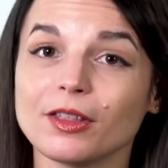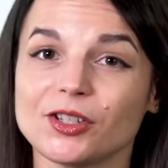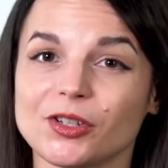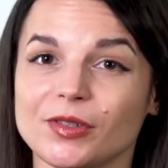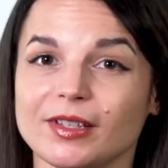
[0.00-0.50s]

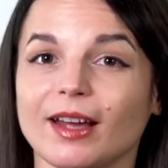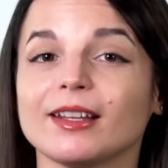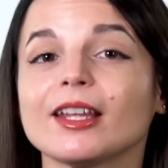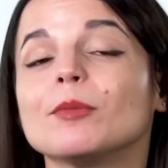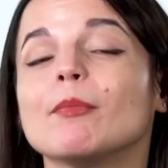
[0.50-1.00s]
that you
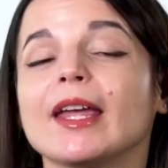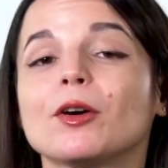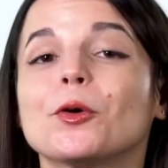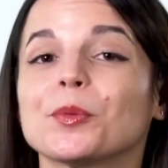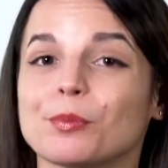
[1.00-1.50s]
set can
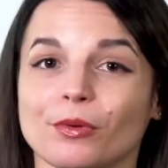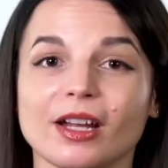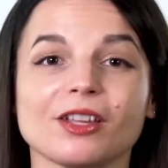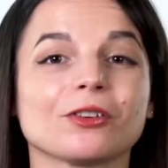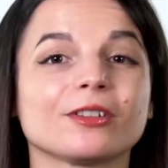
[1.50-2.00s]
make or
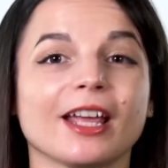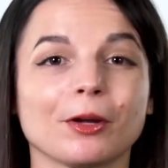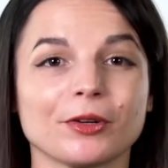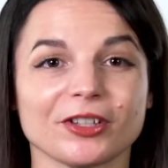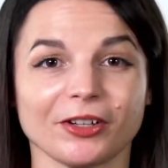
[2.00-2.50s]
break your
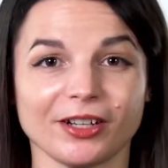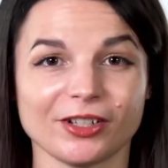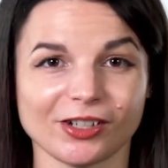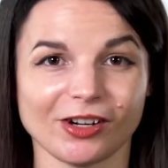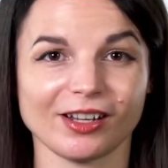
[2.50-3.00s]
language
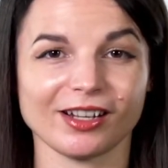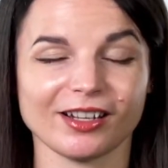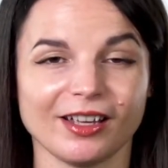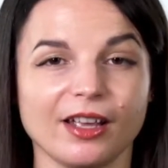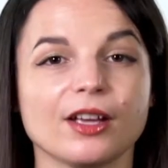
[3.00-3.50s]
learning journey,
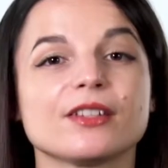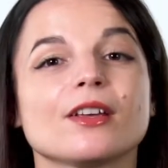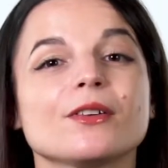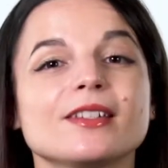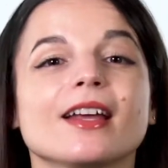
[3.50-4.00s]

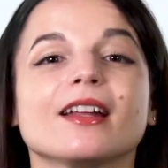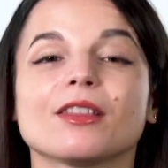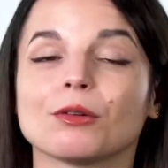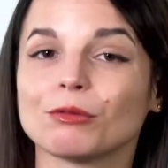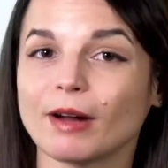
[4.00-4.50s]
so setting
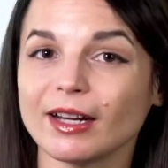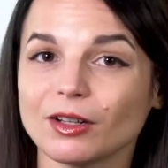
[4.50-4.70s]
the right